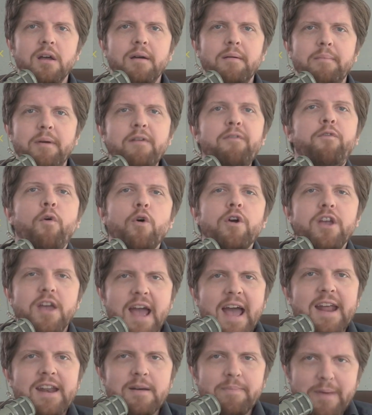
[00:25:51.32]
before you
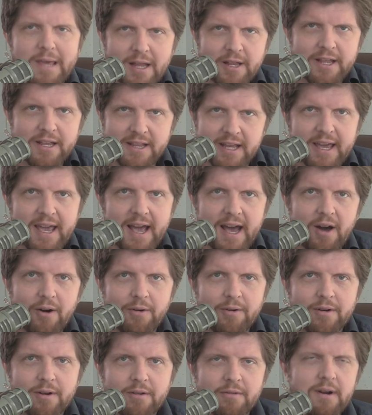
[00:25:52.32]
end up killing the cow,
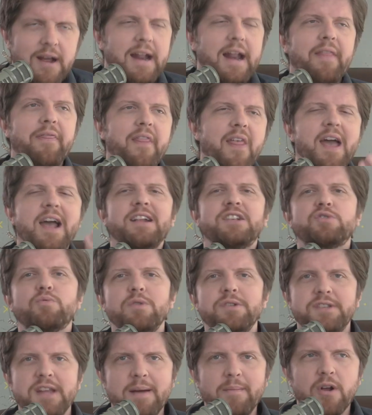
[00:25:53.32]
right? And that's
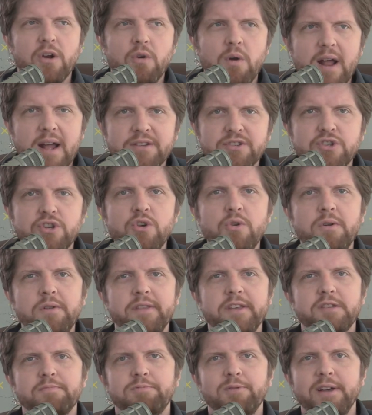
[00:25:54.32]
what Democrats do in
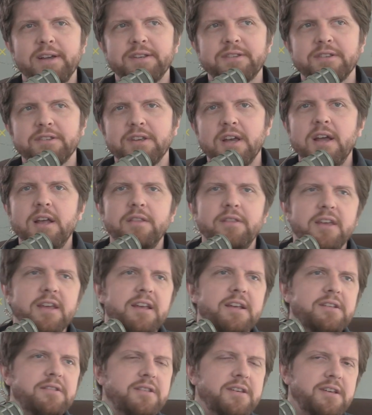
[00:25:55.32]
these places.
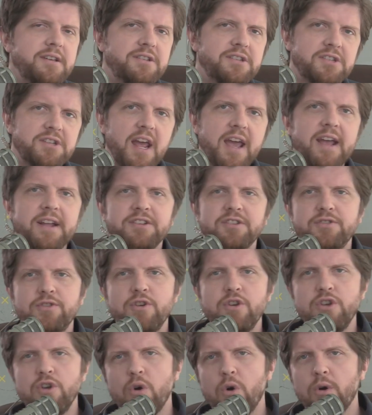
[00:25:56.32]
The, these states, New
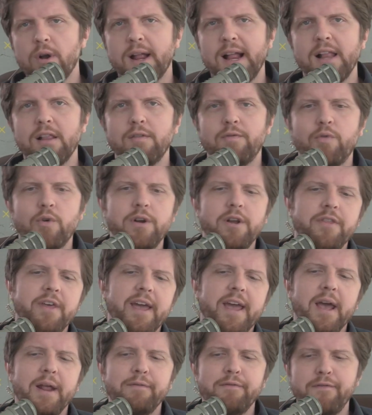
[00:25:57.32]
York, California, they
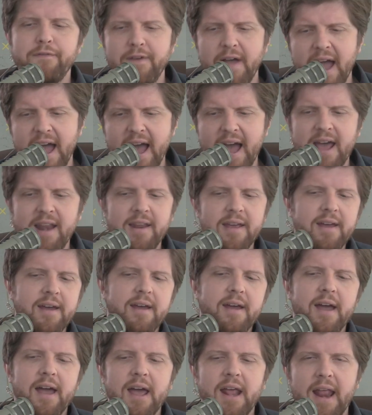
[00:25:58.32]
get fat
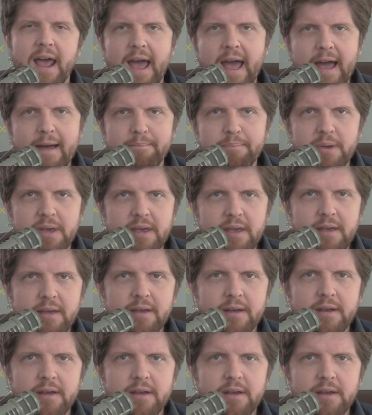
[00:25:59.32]
and happy.